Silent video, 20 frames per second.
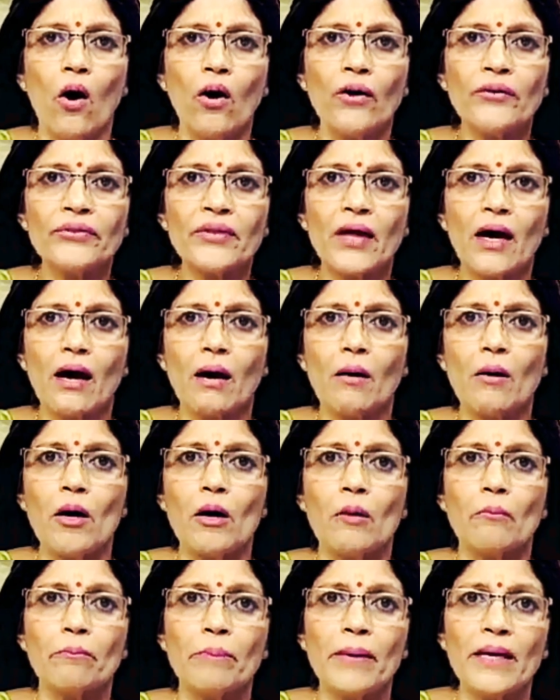on the
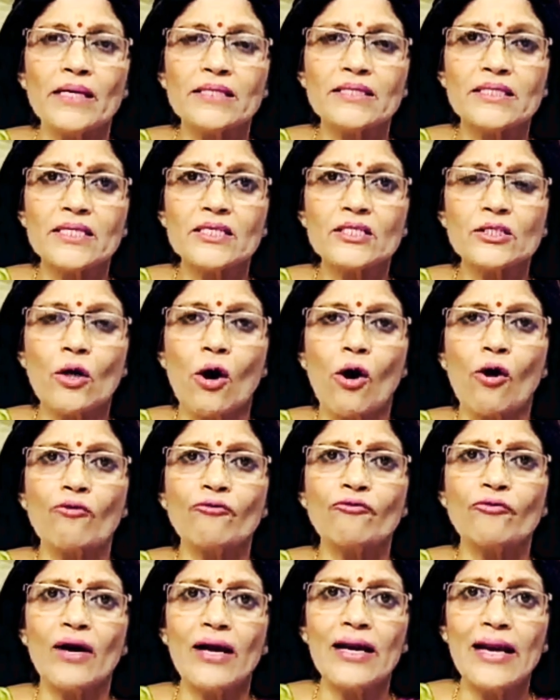basis
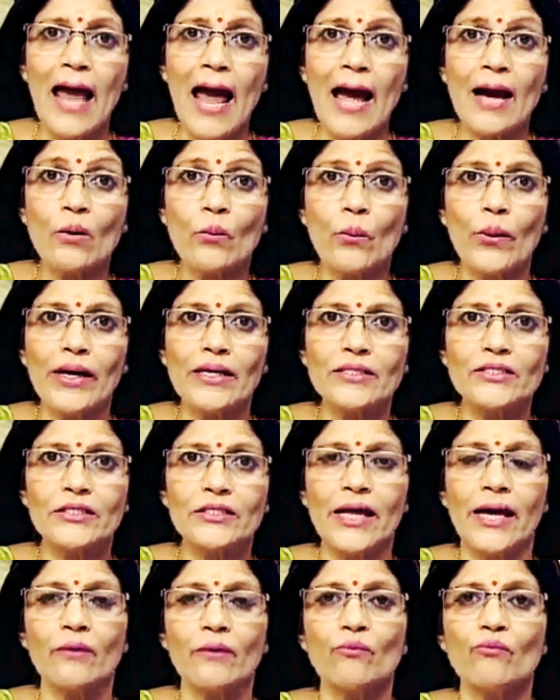of language,
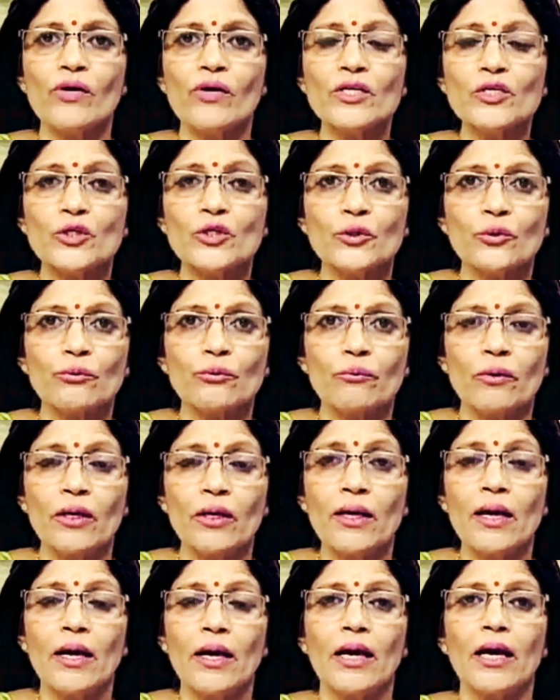that which should
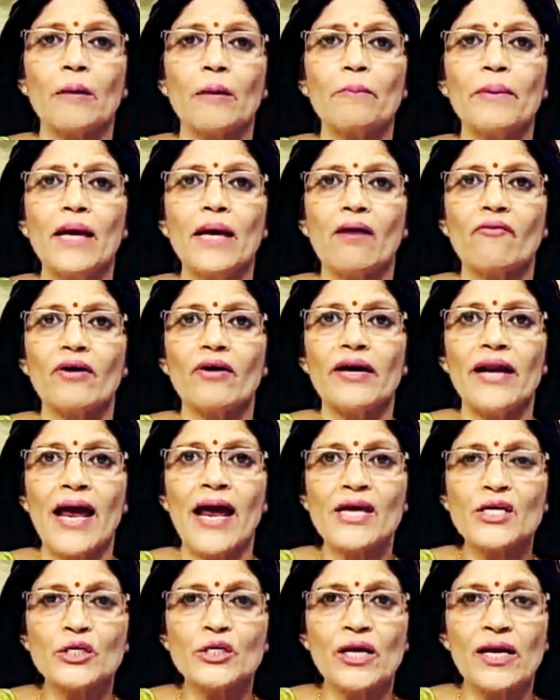be our
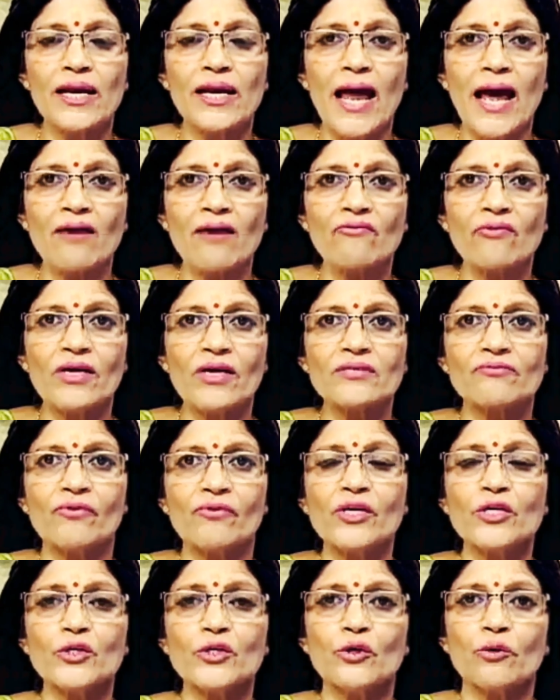national language,
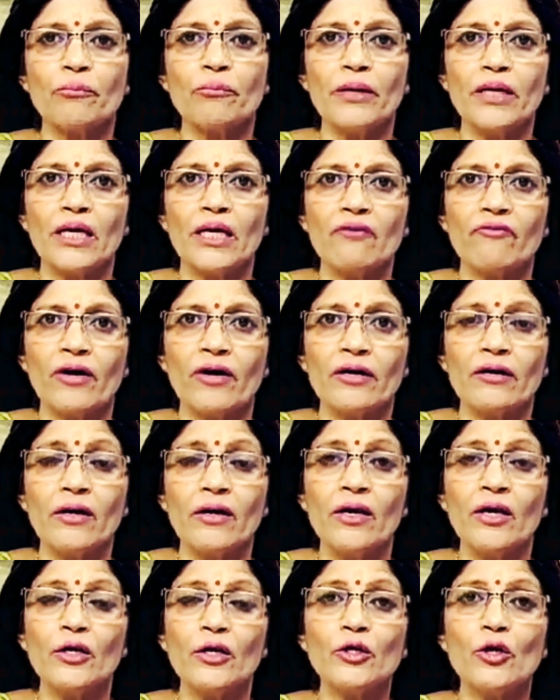which should be given
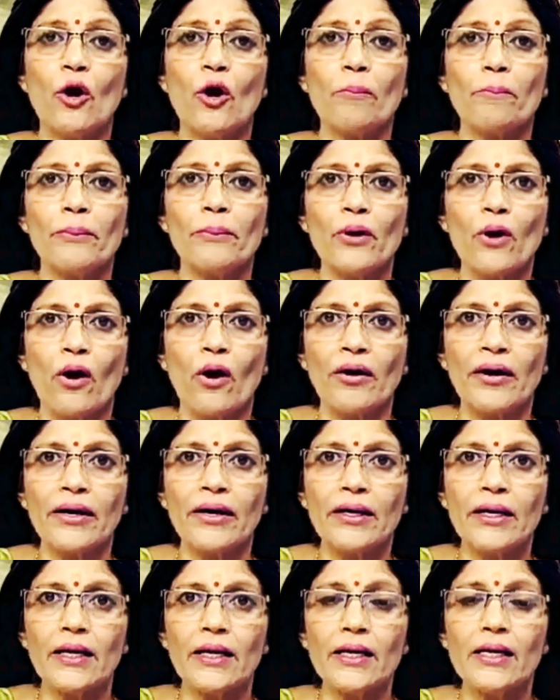top
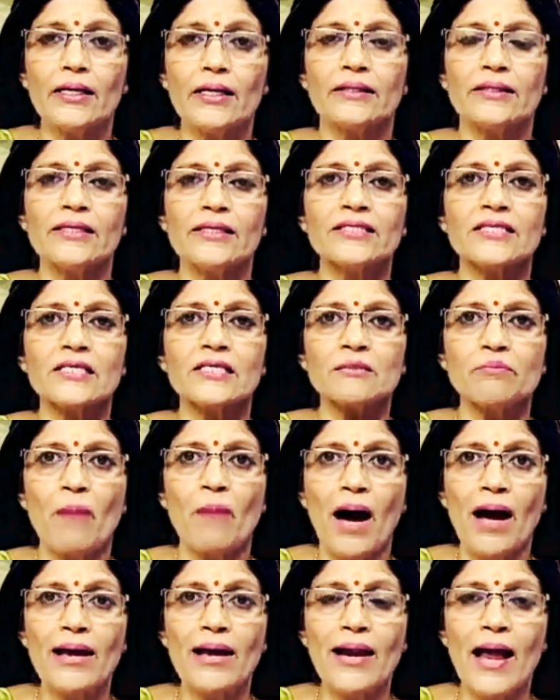priority. This is
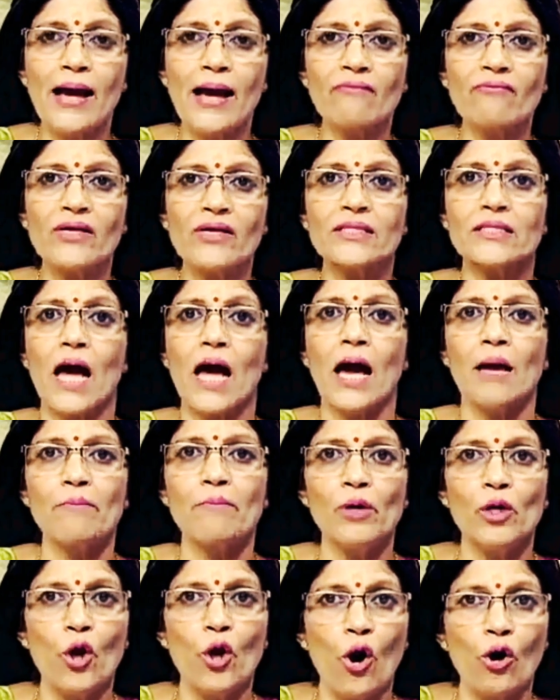my language, I
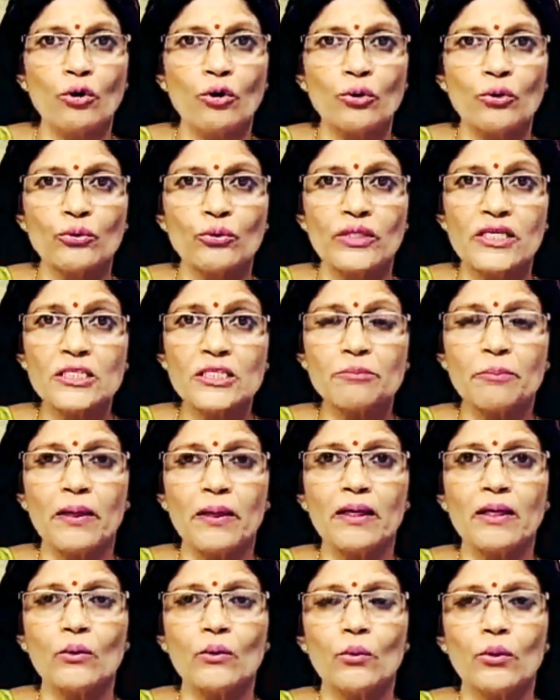belong to this
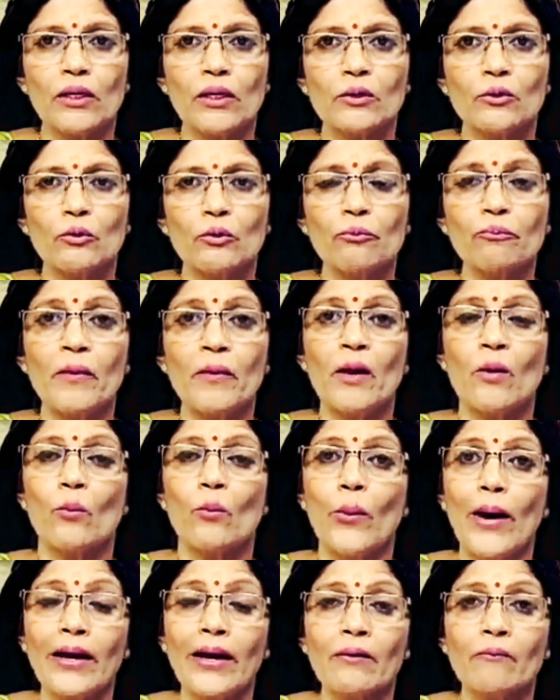particular group.
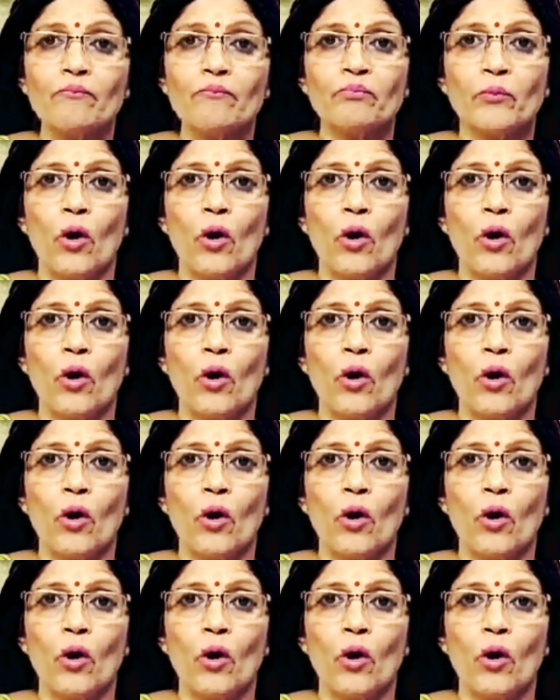When